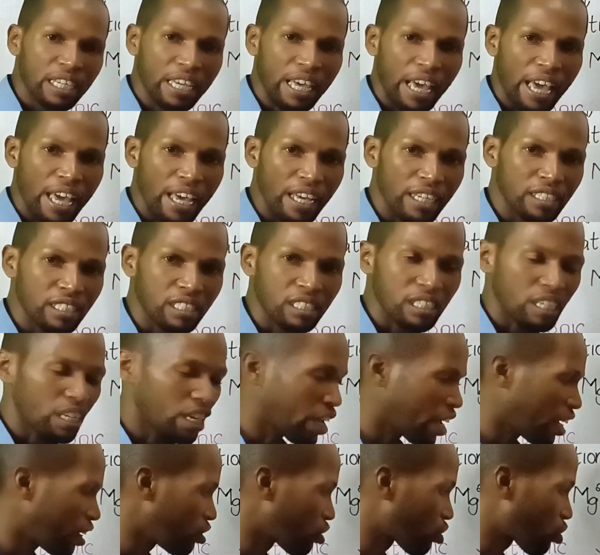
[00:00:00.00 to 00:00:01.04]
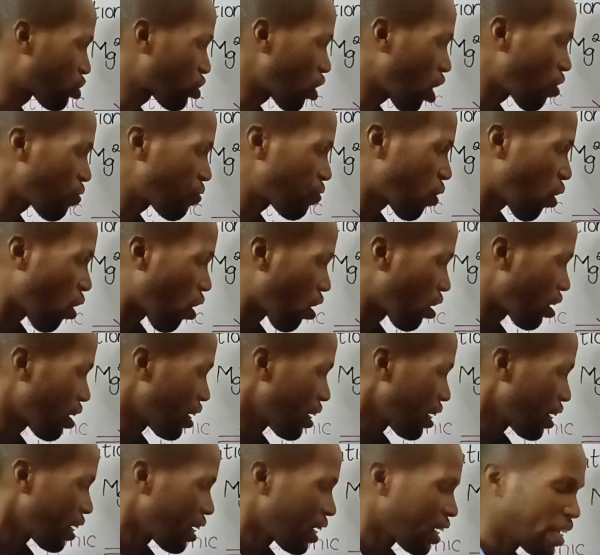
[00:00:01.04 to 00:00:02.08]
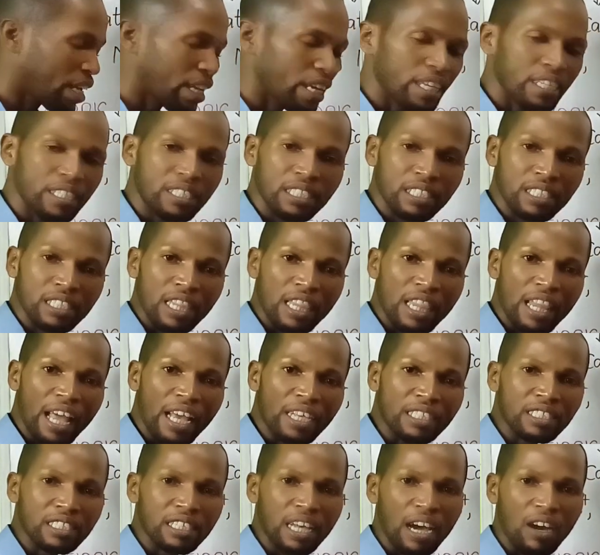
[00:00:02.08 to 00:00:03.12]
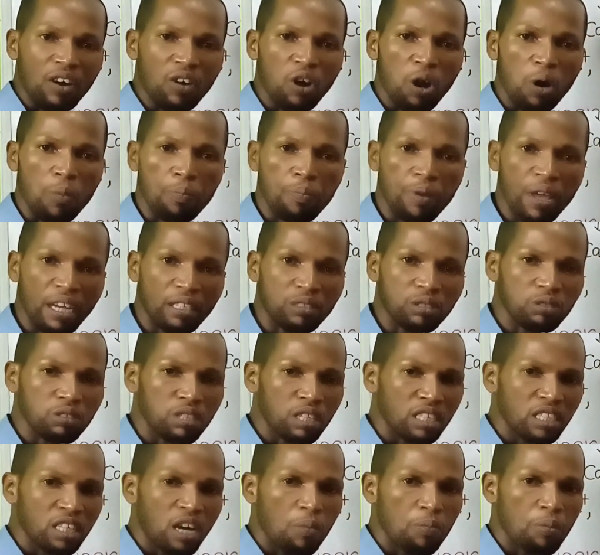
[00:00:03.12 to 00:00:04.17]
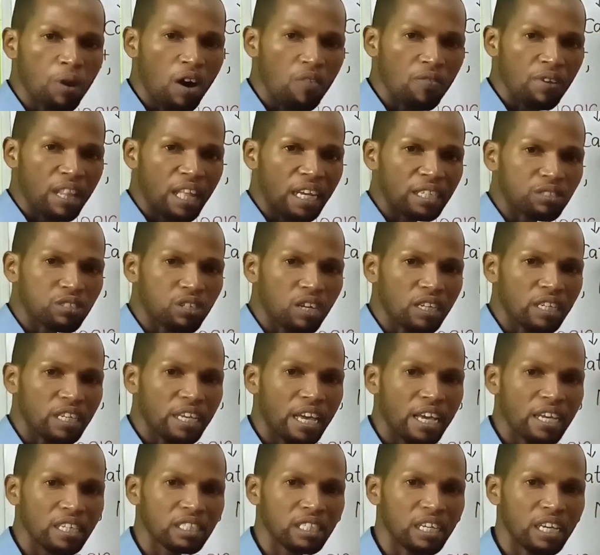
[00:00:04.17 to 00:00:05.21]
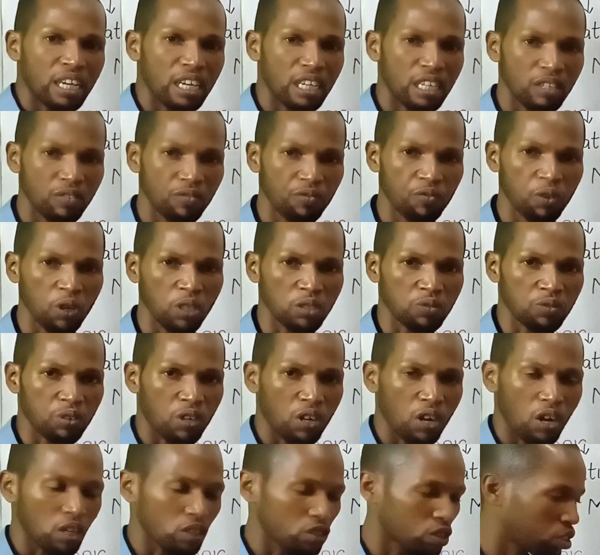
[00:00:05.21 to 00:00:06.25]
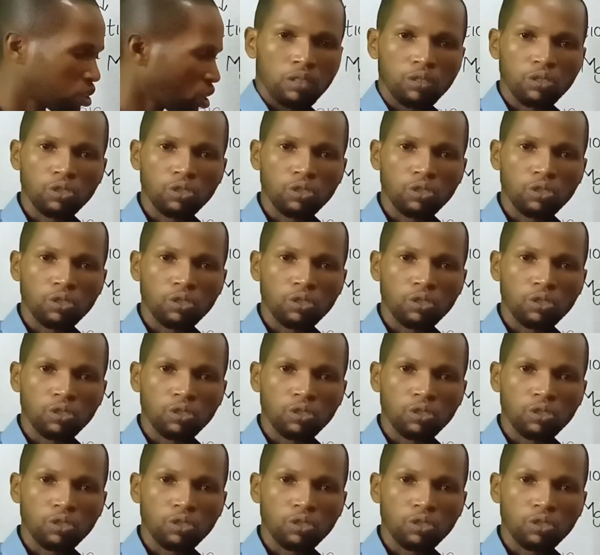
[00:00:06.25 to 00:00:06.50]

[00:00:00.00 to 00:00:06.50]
gained in sulfur is lesser compared to the number of electrons gained in phosphorus.